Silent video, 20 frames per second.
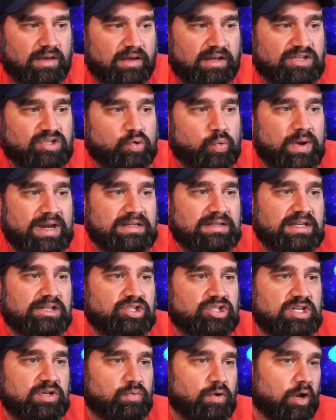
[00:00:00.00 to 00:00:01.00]
A tweet that
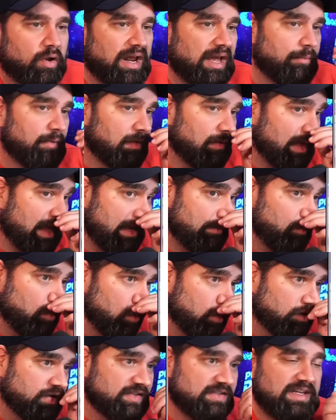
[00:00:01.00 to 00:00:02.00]
she wrote, I'm glad
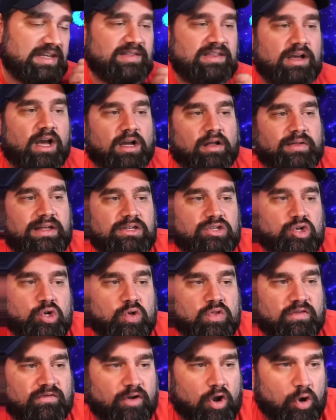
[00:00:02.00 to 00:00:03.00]
more seeing the ugly
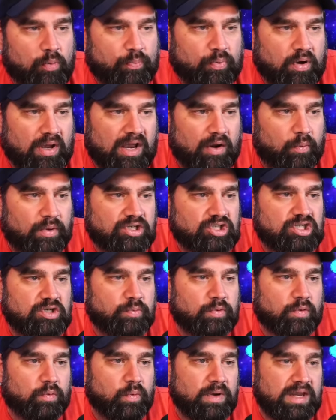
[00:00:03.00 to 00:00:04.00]
truth of Oprah. I wish she
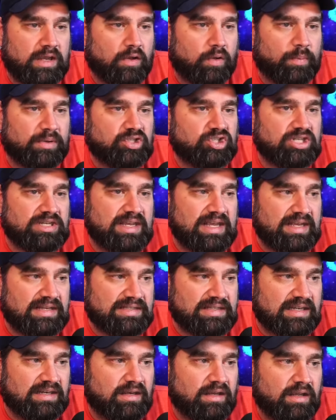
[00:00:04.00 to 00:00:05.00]
were real, but she
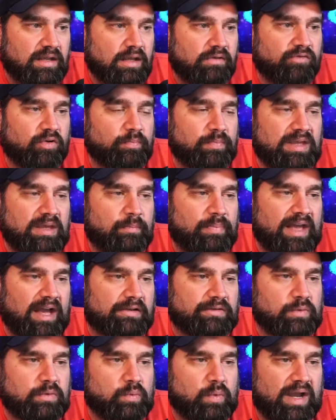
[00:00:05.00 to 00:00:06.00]
isn't. From being
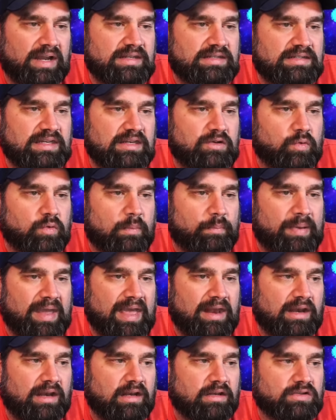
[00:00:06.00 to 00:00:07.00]
pals with Weinstein to
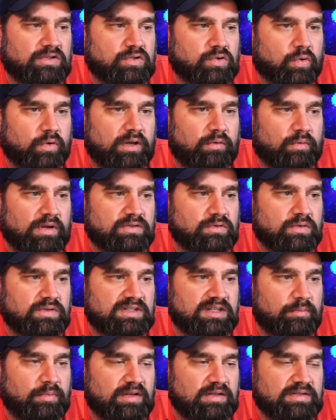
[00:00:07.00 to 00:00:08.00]
abandoning and destroying Russell
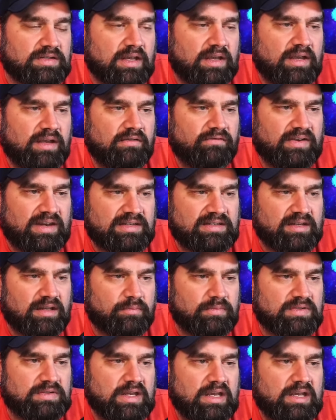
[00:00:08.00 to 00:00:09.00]
Simmons'
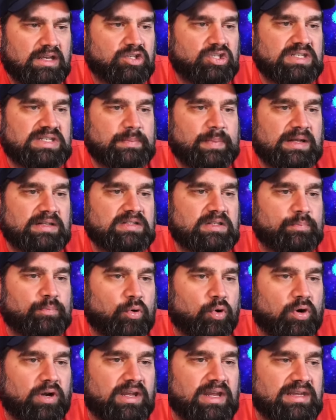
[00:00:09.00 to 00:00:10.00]
victims, she's about
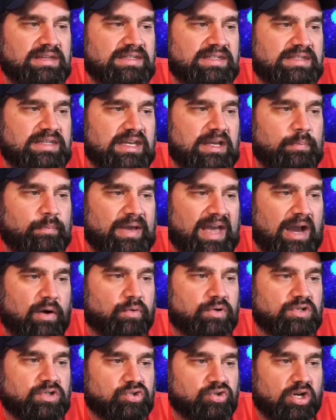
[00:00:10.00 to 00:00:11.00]
supporting a sick
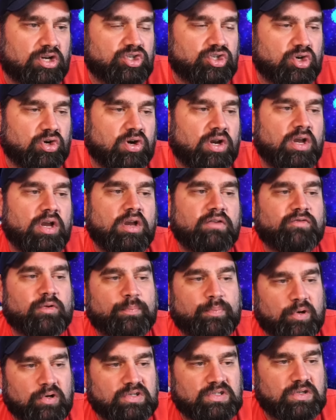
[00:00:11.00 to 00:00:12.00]
power structure for
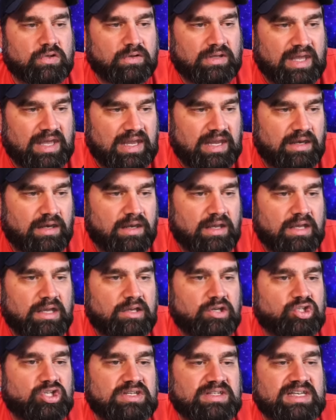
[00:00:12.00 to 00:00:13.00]
personal gain.
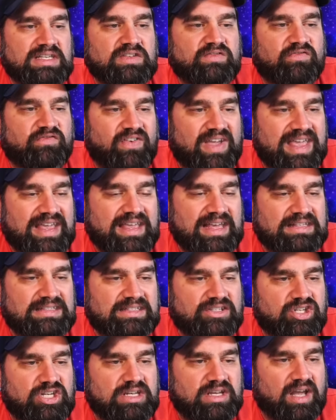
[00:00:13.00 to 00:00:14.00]
She's as fake
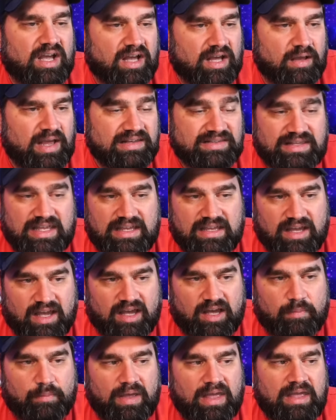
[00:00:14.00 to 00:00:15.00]
as they
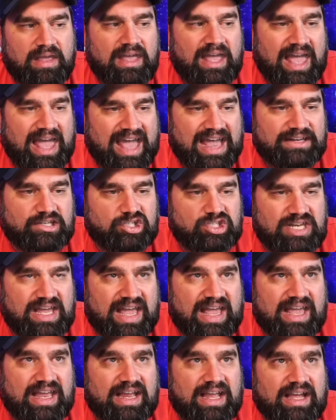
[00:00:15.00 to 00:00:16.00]
come.
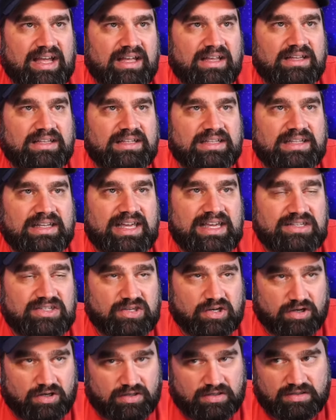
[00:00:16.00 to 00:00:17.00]
Hashtag
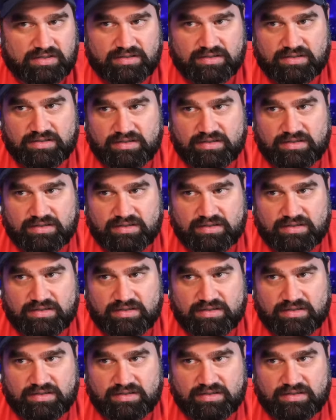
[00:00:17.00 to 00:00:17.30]
lizard.